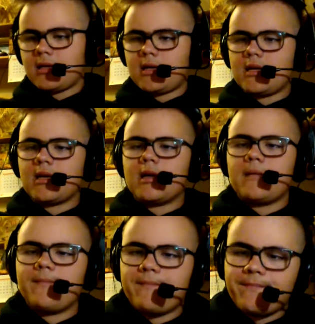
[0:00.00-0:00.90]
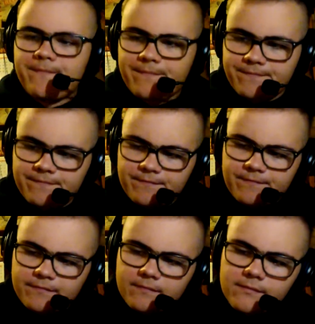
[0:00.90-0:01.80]
Um,
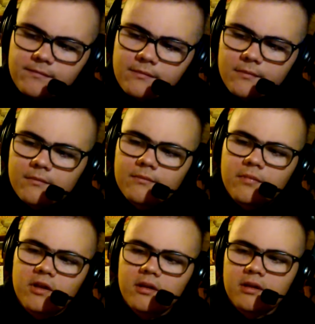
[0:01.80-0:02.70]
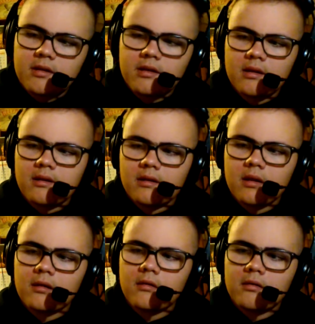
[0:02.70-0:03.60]
Plus, it just
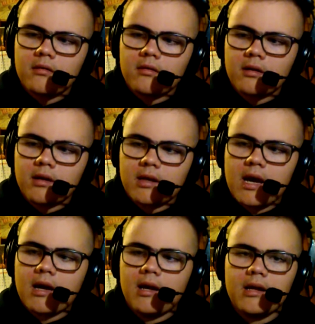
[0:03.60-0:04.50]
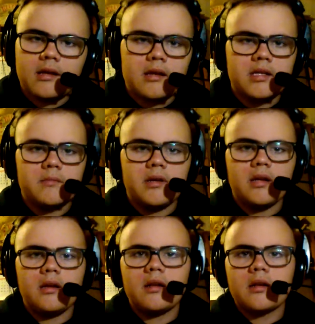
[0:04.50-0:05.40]
doesn't look good on guys to
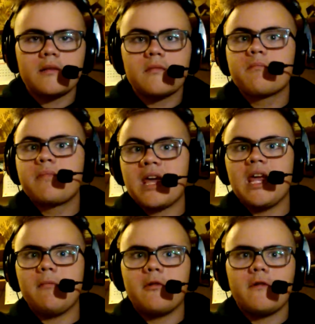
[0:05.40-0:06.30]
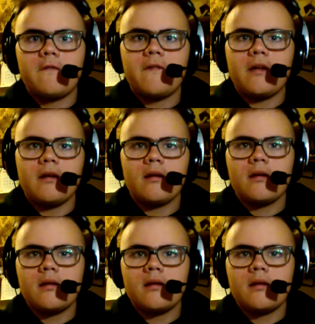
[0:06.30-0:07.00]
be like paper thin.